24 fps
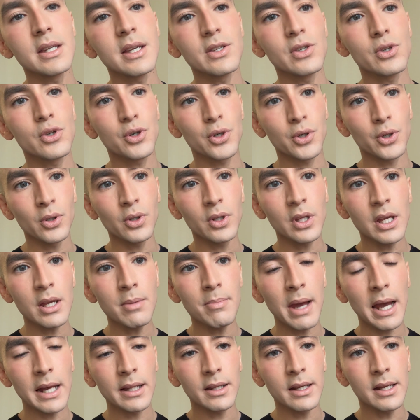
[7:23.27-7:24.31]
Truly
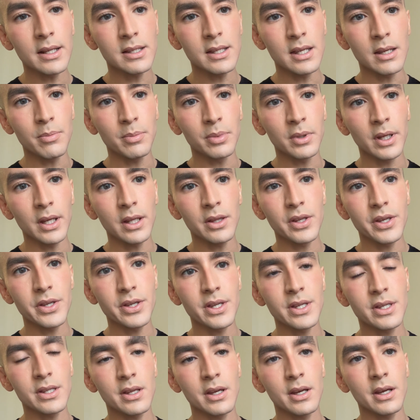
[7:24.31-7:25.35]
Madly Deeply. This
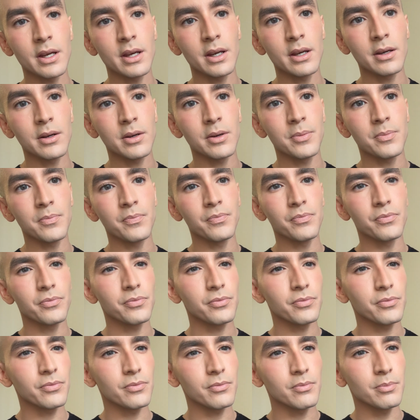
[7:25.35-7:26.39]
is the
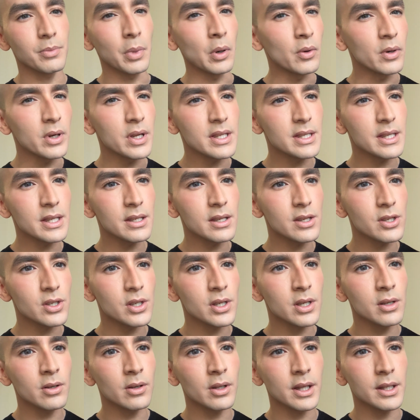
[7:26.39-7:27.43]
bonus
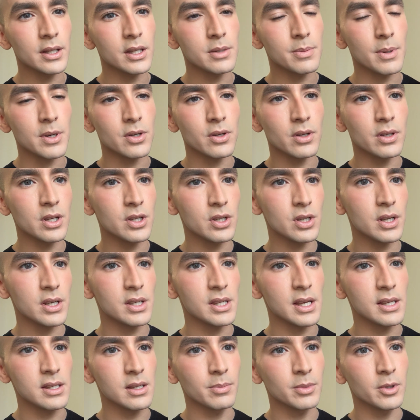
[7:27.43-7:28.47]
edition or like the special edition because it
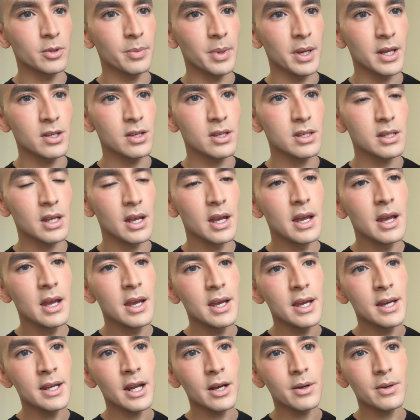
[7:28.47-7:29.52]
has the blue pages.
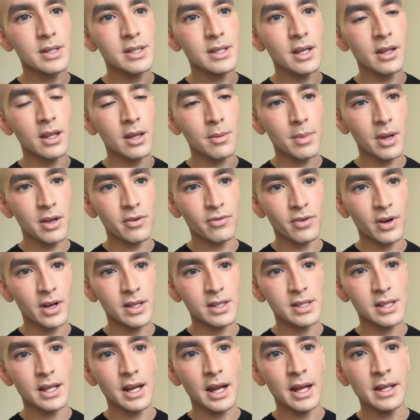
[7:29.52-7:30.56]
And I was telling my
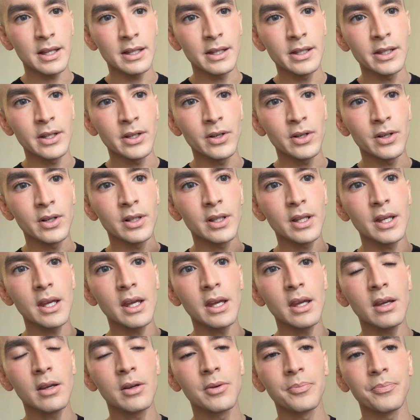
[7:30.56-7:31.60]
friends that I
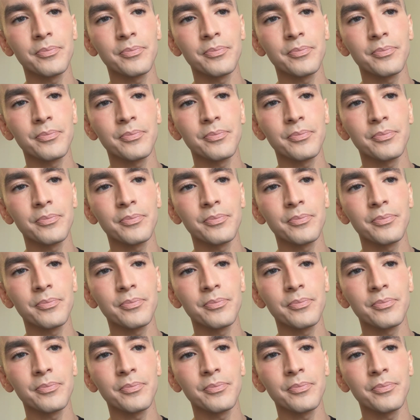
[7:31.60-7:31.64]
literally